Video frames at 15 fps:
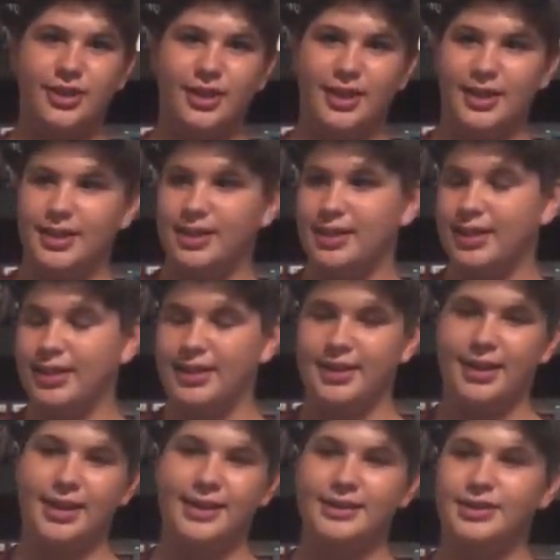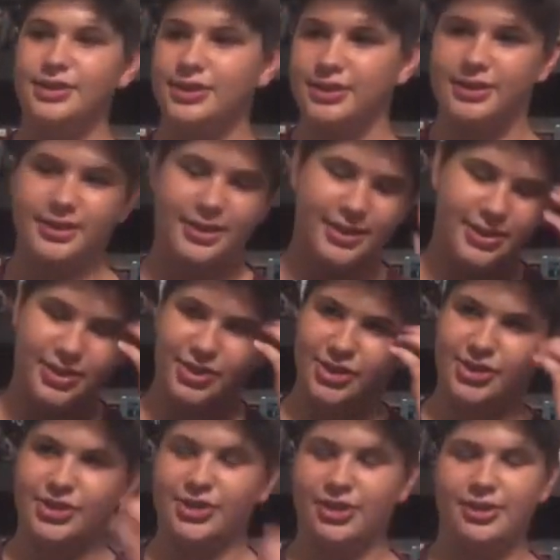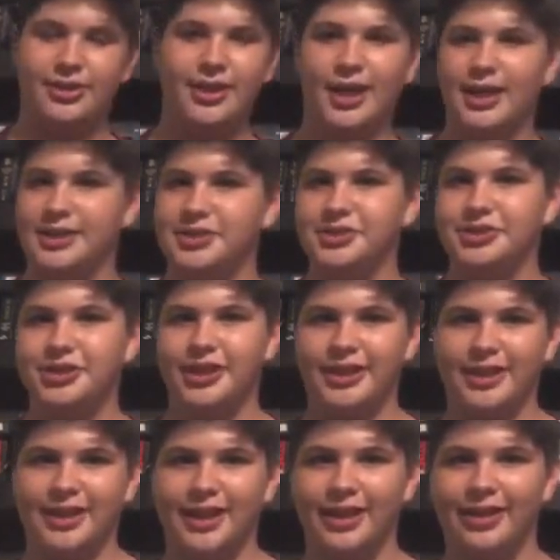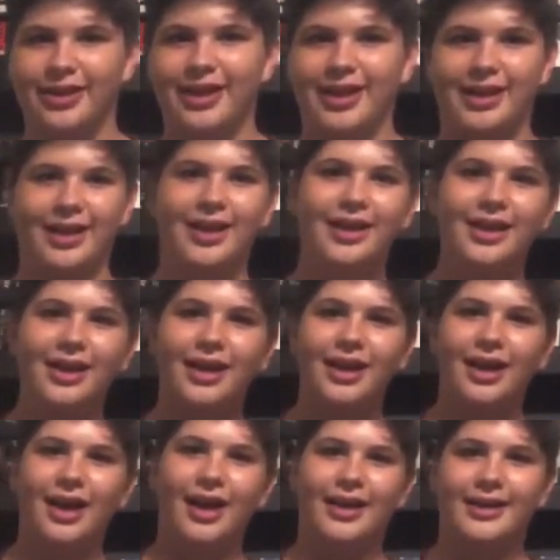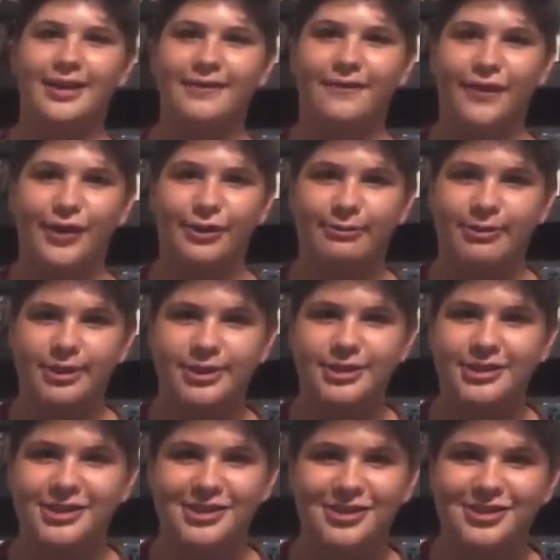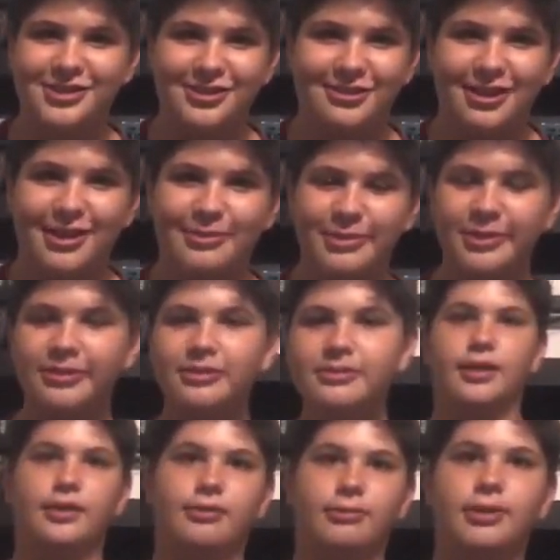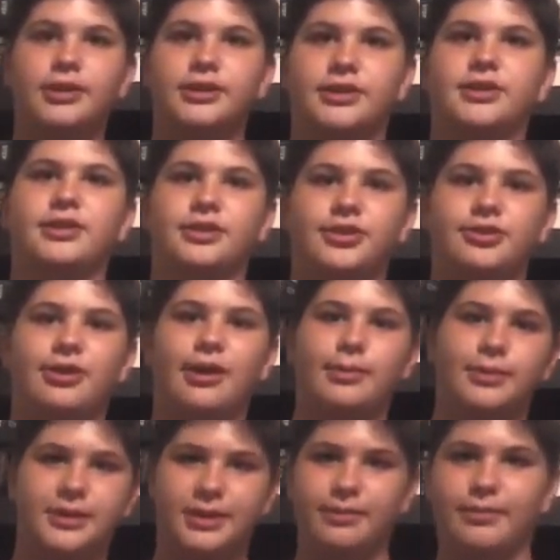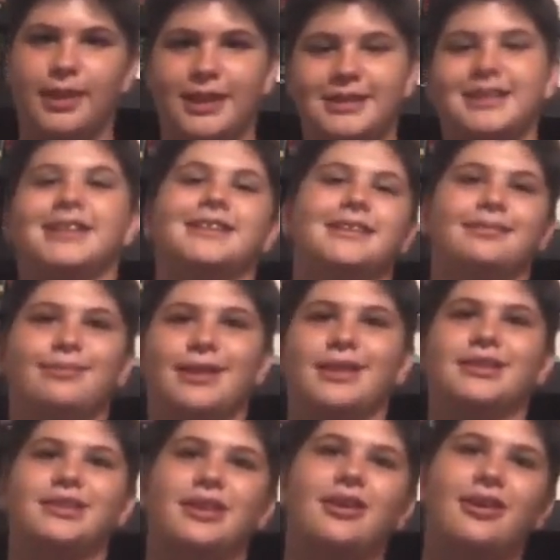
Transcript: And yeah, it's just good, guys. Check it out. I can't find the words to describe it. The words to describe it's amazing. It's amazing.